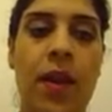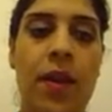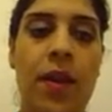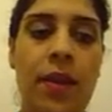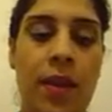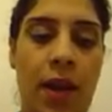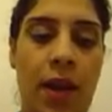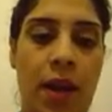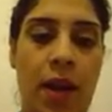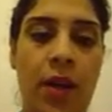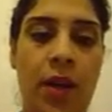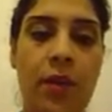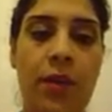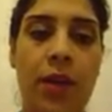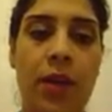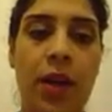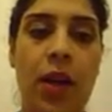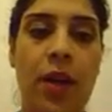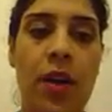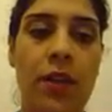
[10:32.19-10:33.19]
Now,
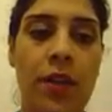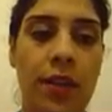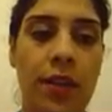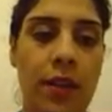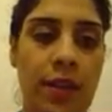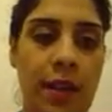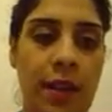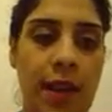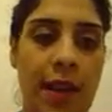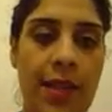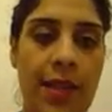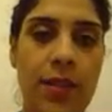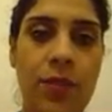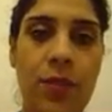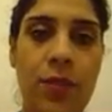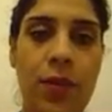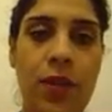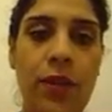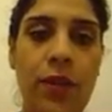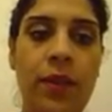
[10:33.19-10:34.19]
regarding the last
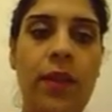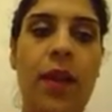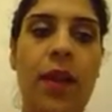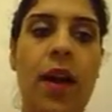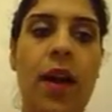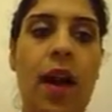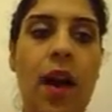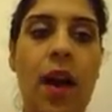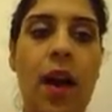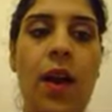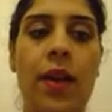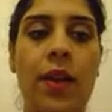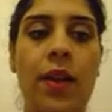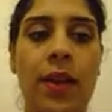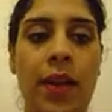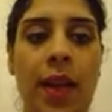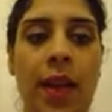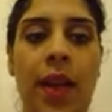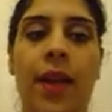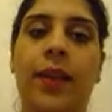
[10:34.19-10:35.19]
one, I
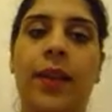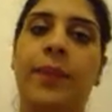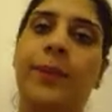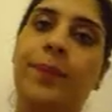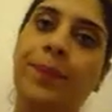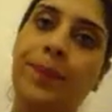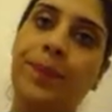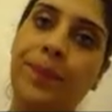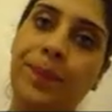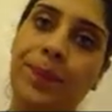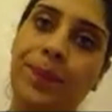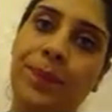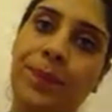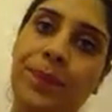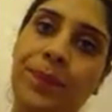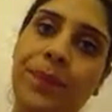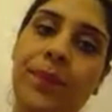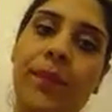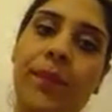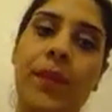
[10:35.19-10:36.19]
can
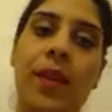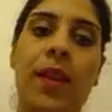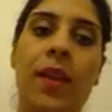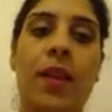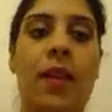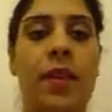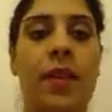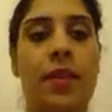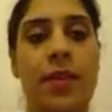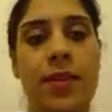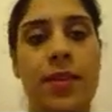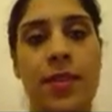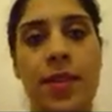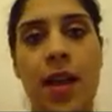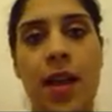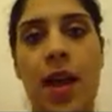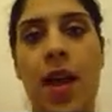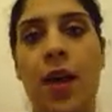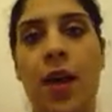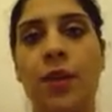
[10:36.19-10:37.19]
the
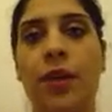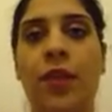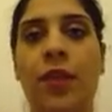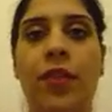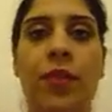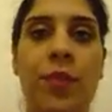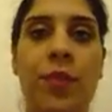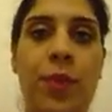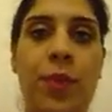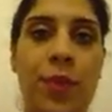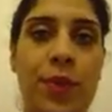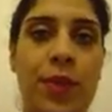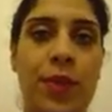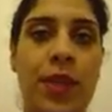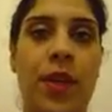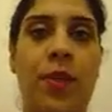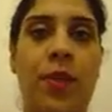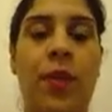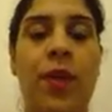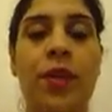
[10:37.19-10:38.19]
sound of
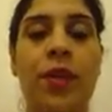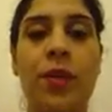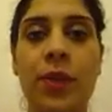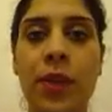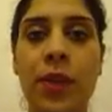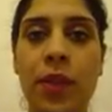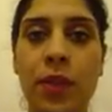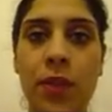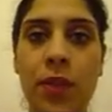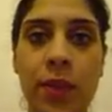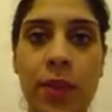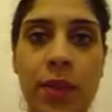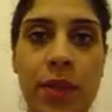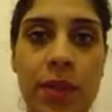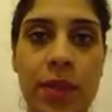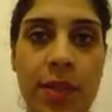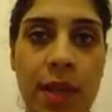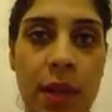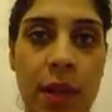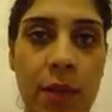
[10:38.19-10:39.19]
music. What do we do with the
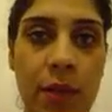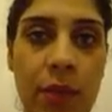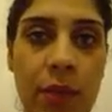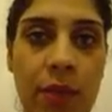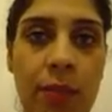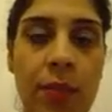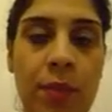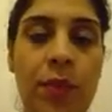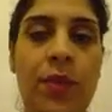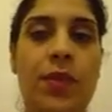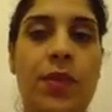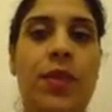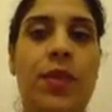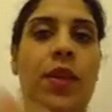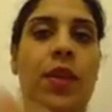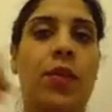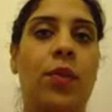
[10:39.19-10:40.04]
sound of music?